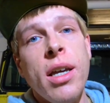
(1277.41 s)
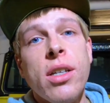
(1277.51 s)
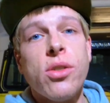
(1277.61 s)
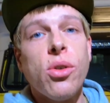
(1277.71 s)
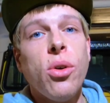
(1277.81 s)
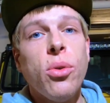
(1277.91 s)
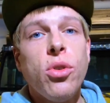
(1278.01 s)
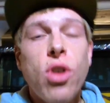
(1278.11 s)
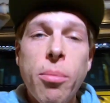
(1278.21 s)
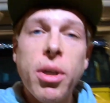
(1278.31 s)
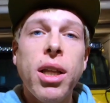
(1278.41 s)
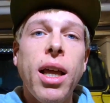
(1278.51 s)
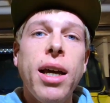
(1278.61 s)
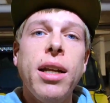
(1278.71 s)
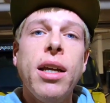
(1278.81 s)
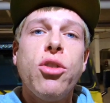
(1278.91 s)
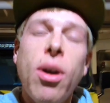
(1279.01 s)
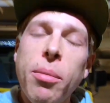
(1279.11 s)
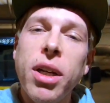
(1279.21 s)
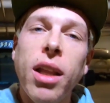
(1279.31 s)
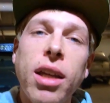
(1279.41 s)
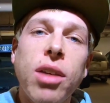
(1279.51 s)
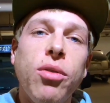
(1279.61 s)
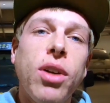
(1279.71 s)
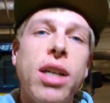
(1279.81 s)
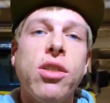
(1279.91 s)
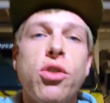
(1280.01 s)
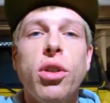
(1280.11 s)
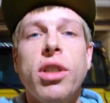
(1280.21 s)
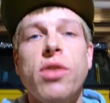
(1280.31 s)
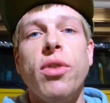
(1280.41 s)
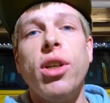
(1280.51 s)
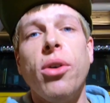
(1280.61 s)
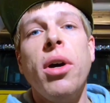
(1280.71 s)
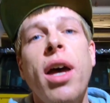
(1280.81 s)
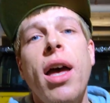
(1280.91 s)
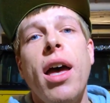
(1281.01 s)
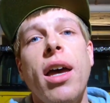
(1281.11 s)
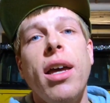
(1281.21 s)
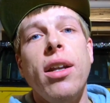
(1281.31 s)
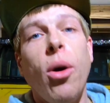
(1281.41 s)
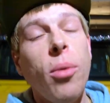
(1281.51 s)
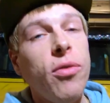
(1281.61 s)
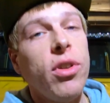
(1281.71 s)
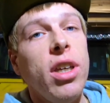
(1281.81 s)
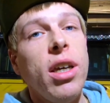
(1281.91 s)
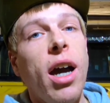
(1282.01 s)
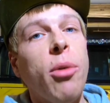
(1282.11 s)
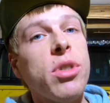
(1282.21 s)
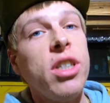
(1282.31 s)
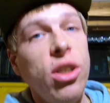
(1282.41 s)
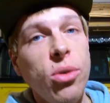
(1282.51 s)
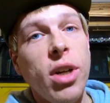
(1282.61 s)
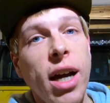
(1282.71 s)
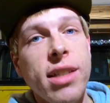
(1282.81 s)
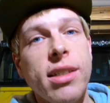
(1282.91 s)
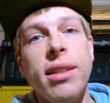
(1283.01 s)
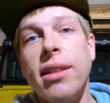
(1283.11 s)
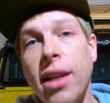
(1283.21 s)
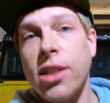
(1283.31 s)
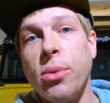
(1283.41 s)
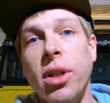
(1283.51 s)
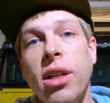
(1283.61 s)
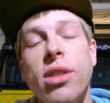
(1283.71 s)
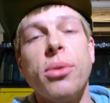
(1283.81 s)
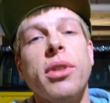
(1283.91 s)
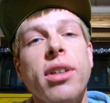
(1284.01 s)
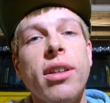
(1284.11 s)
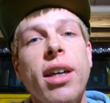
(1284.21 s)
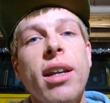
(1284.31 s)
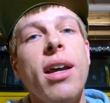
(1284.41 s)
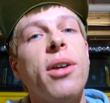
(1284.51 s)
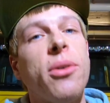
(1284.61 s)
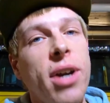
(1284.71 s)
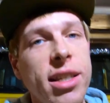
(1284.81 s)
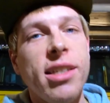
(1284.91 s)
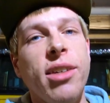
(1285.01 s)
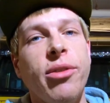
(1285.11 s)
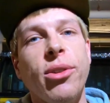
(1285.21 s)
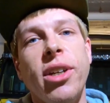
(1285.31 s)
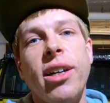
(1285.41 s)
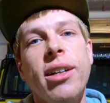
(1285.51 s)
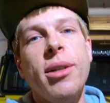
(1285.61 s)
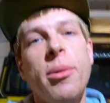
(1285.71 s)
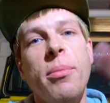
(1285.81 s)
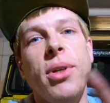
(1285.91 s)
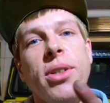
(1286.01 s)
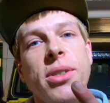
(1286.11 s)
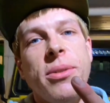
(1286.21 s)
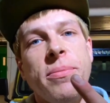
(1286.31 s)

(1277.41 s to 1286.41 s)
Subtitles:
So drop me a line, drop me a like if you guys enjoyed this video, and hopefully I will see you guys in the next one. So until then, ride safe out there. Peace.